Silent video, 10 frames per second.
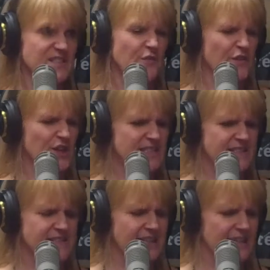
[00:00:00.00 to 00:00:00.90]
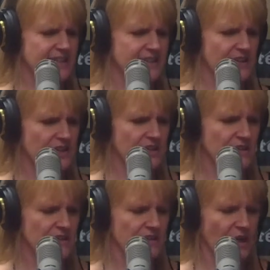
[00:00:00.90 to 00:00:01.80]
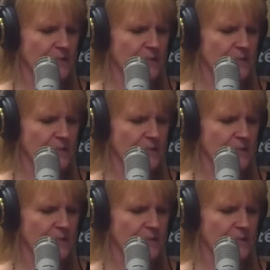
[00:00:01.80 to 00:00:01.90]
So for instance, I think our